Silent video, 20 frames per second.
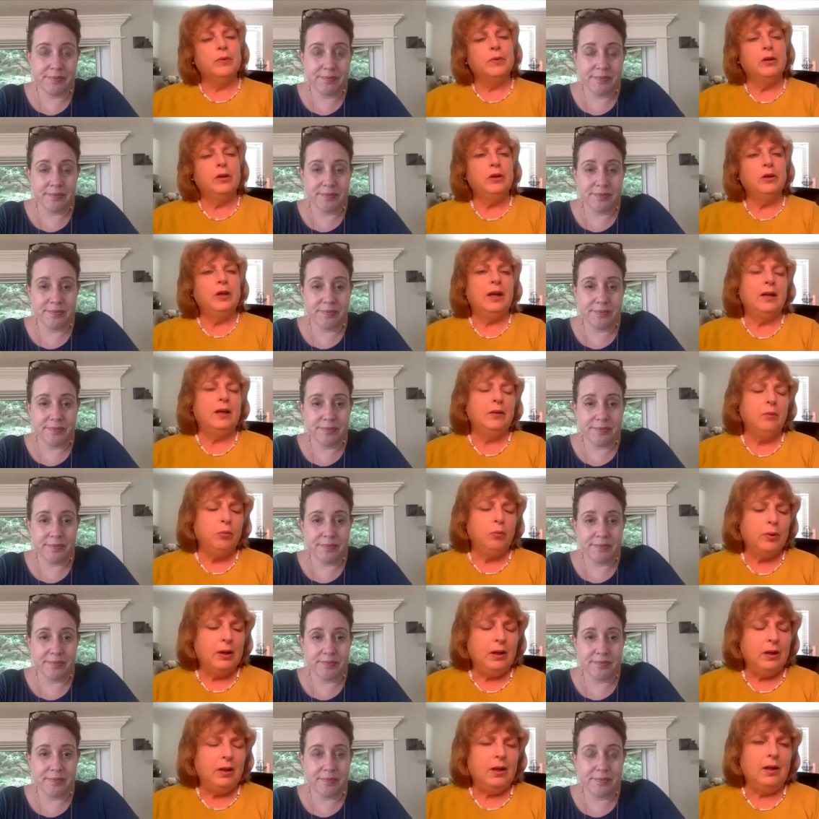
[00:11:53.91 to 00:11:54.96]
Speaker 1: Okay,
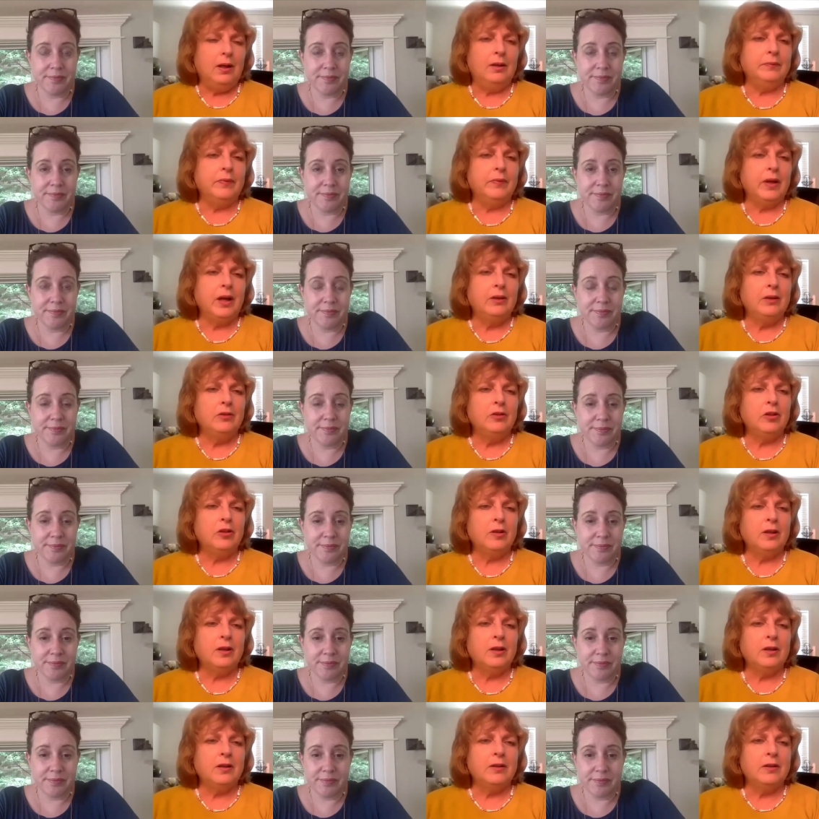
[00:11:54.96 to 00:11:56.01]
well, it's
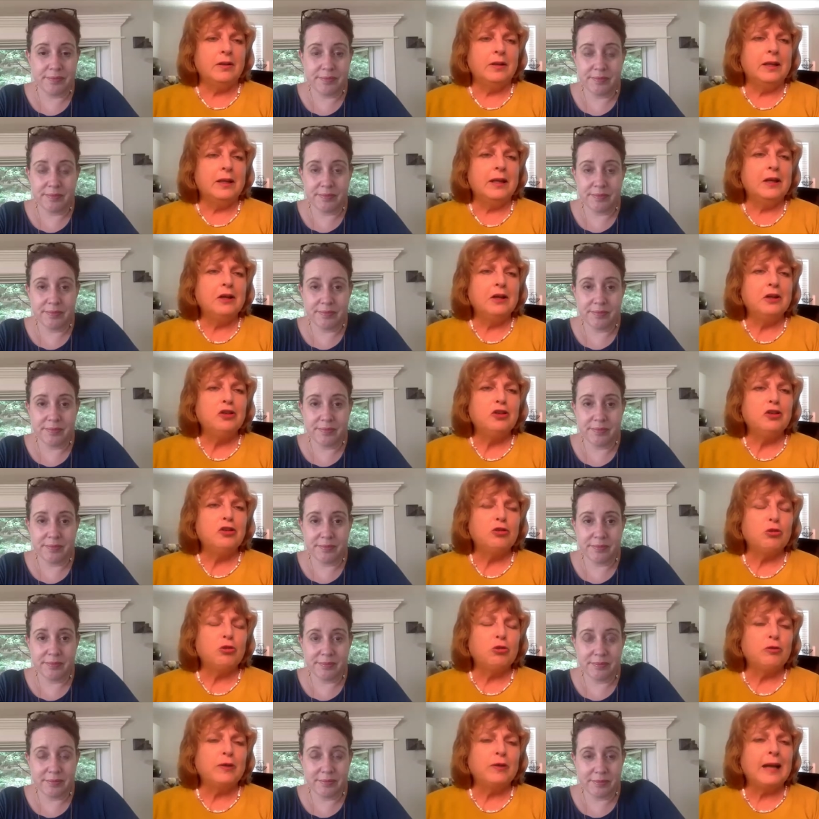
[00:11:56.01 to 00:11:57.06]
a
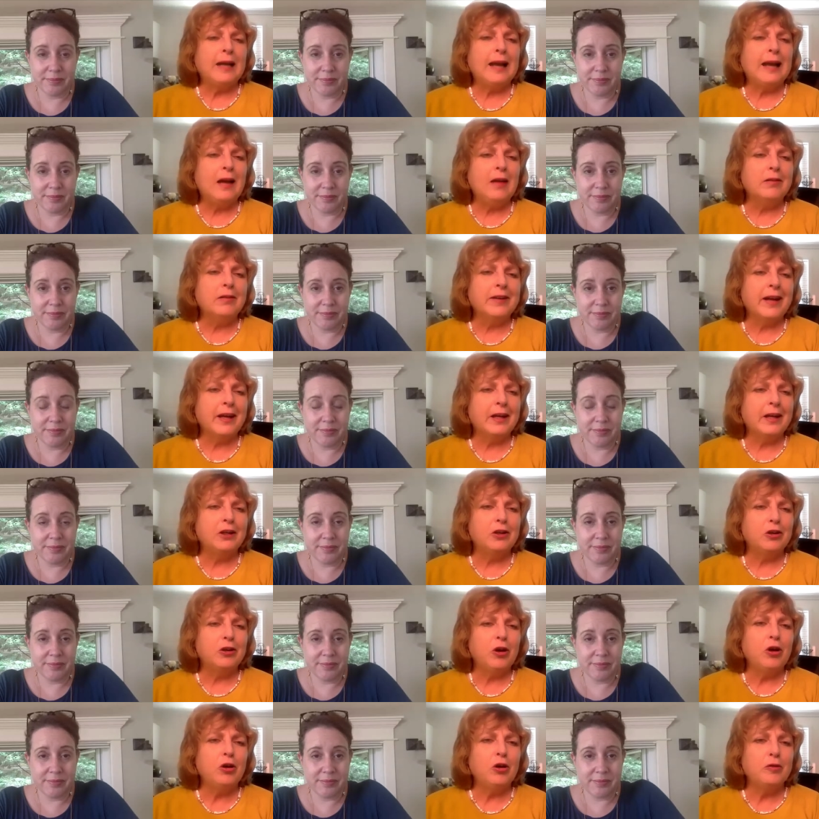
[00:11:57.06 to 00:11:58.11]
sort of a cloud
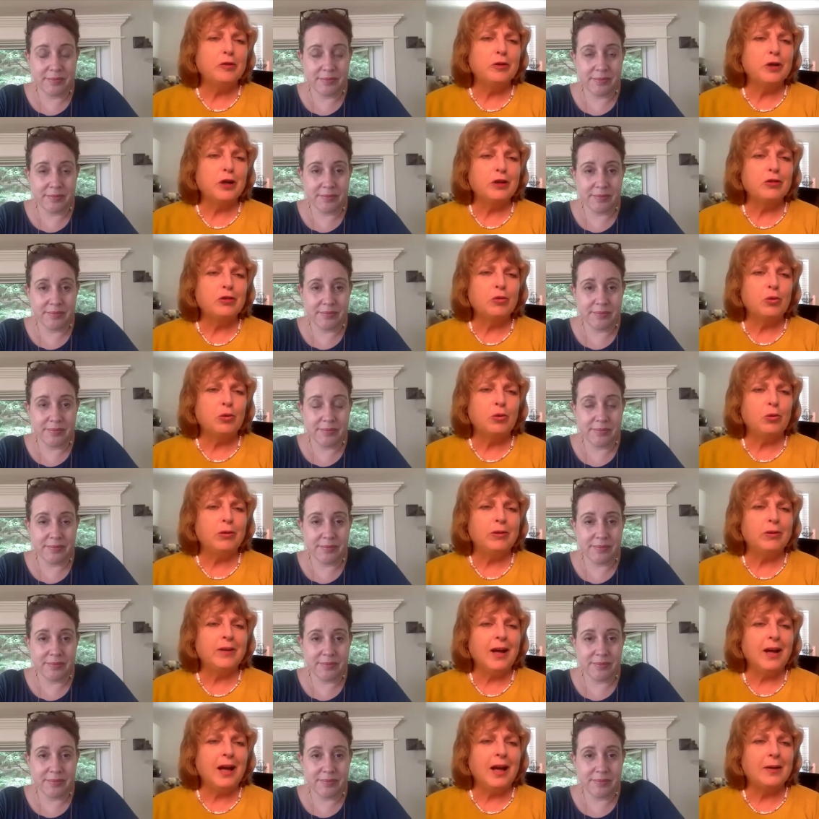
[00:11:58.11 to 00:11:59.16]
hanging over us all the
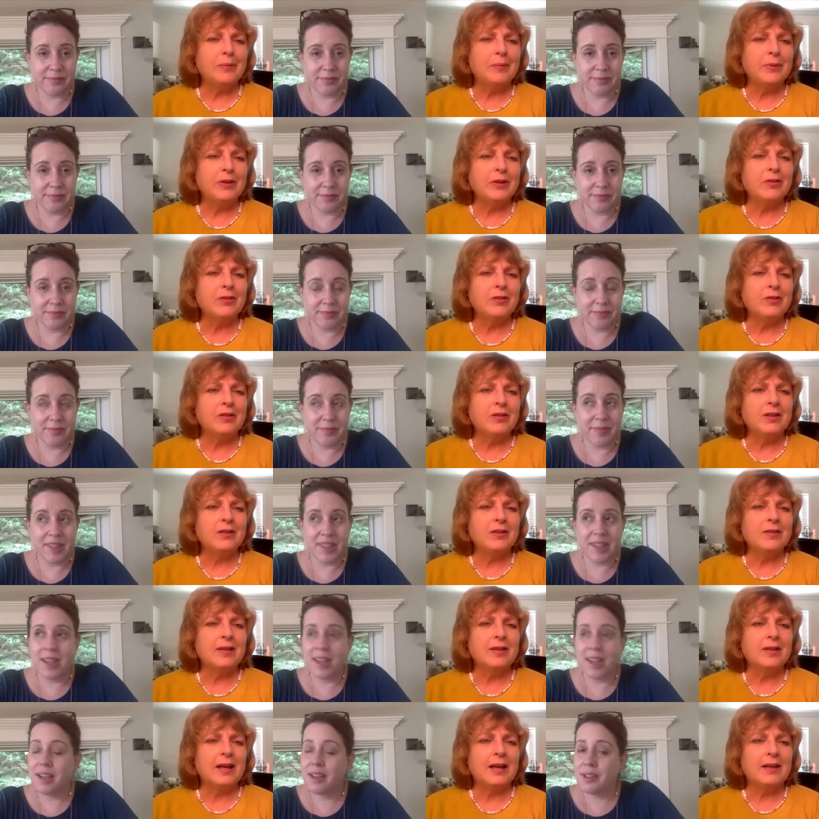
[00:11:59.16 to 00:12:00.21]
time, isn't it?
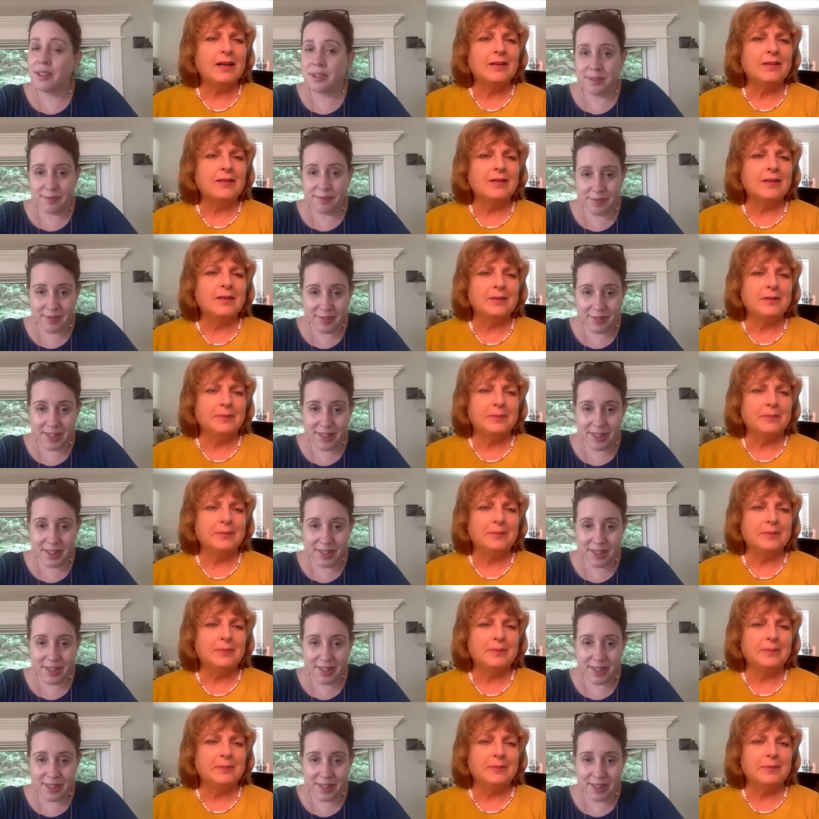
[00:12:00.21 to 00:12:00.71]
And